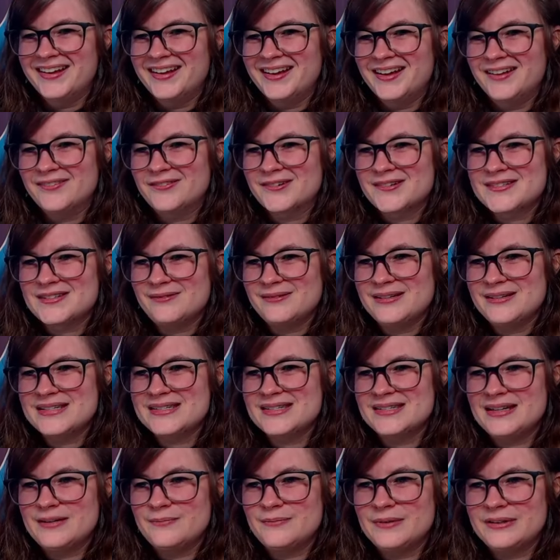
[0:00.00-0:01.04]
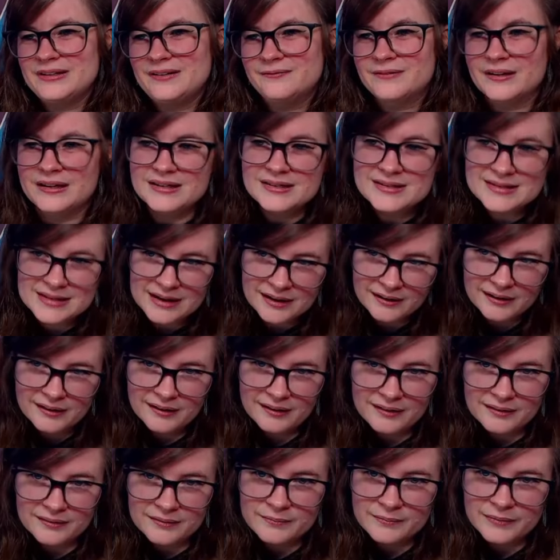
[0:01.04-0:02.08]
For Stoics and Ape, I didn't find it scary at
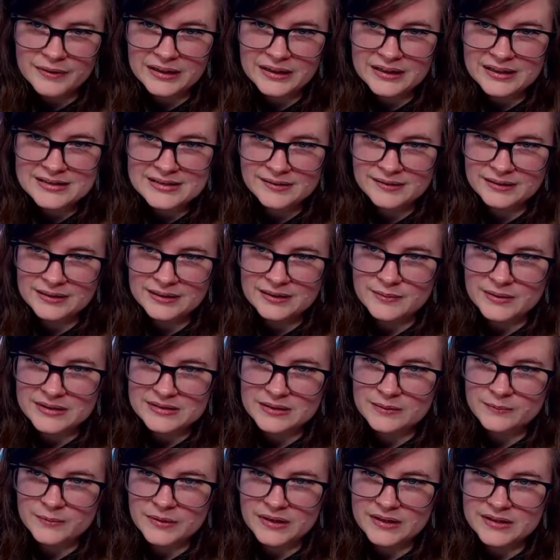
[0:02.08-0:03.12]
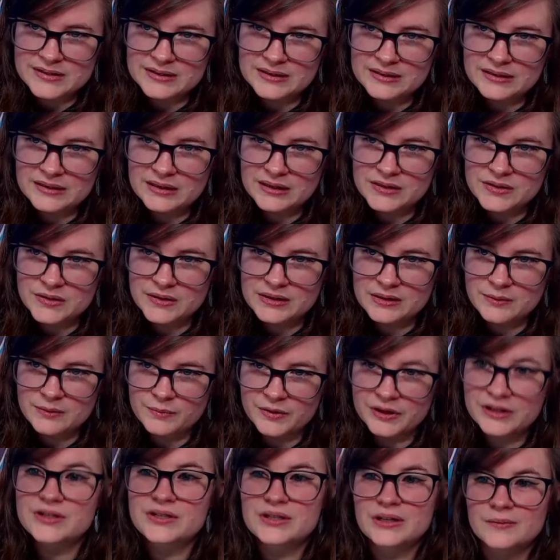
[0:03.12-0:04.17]
all, but I guess it really depends on the person. I enjoyed the
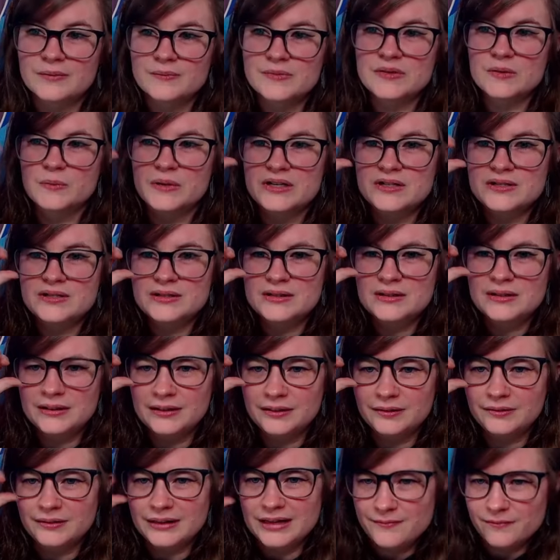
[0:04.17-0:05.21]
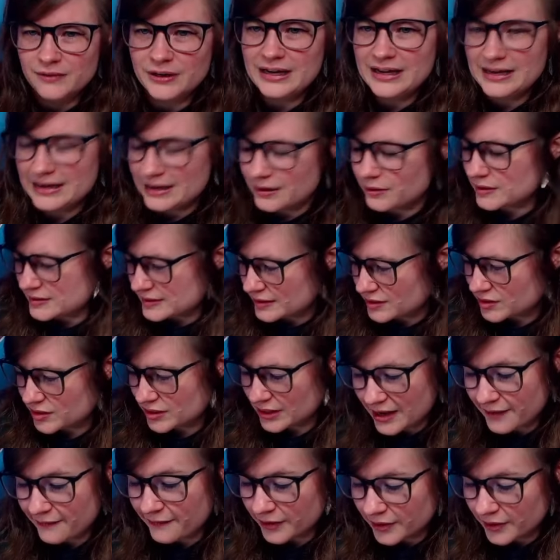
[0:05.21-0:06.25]
British dub so much. Good little game for an 8-hour session.
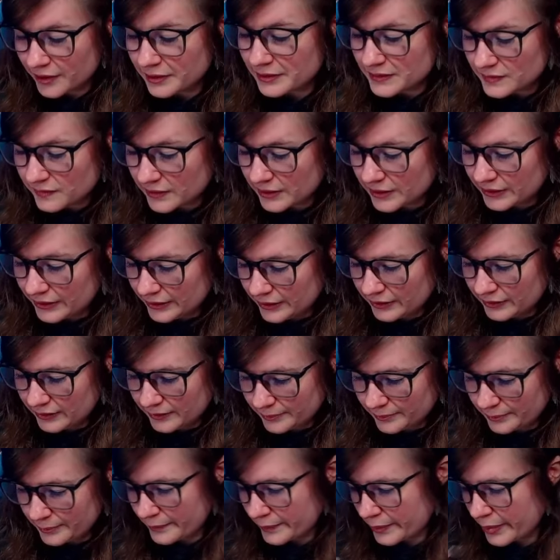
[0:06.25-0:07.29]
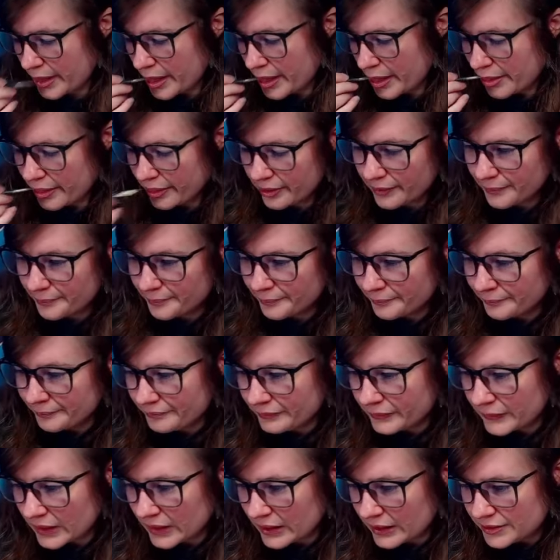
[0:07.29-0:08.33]
I've heard it's very good.
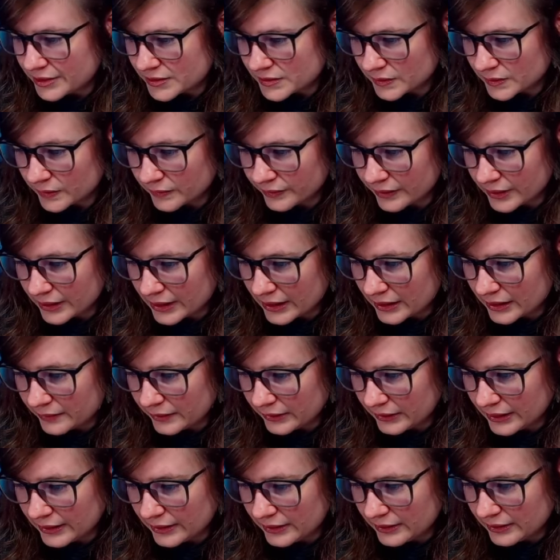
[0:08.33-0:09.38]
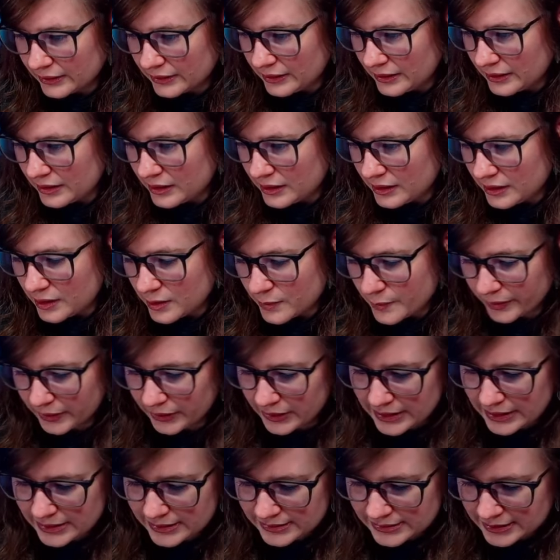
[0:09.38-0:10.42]
I just don't think I would like the
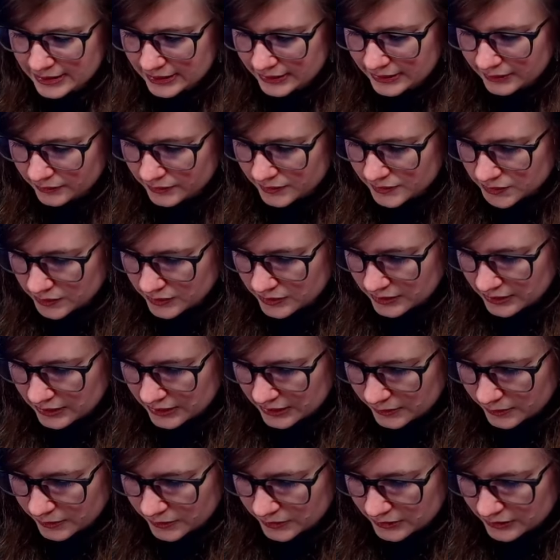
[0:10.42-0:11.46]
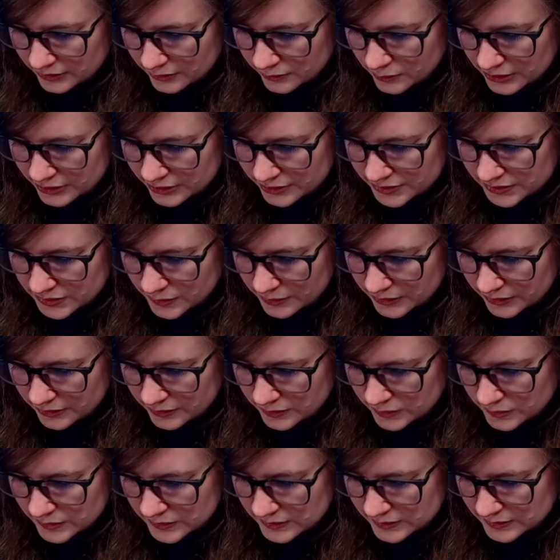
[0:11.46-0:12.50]
play style, so I think I would rather watch someone
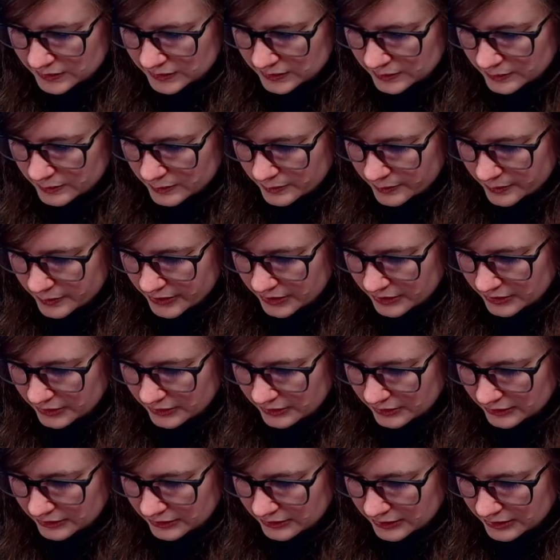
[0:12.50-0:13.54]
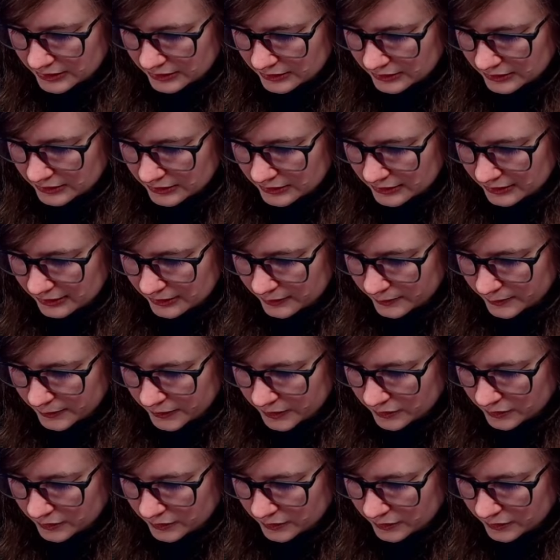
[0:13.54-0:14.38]
who's better at that than I am.